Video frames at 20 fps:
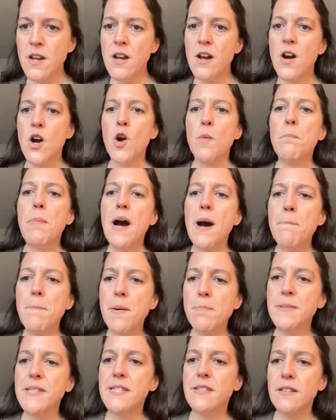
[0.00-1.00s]
Are
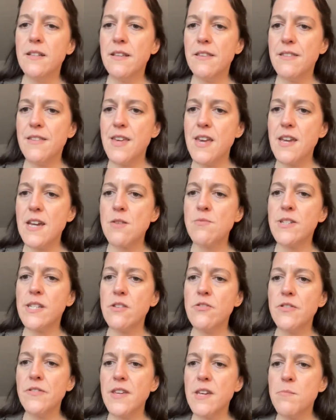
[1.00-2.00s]
pop-ups still a thing? I was
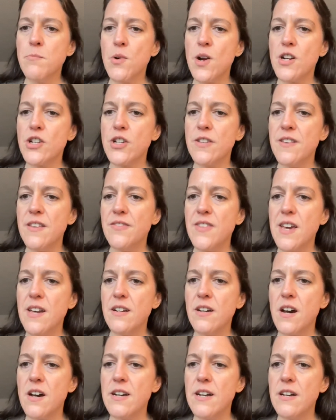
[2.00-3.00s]
under the impression that they had
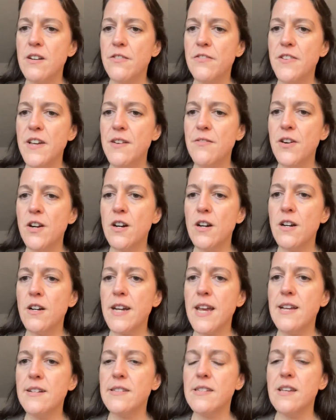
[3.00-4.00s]
gone out of favor.
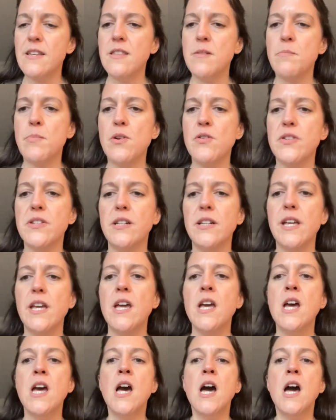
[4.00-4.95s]
Can't stand them personally.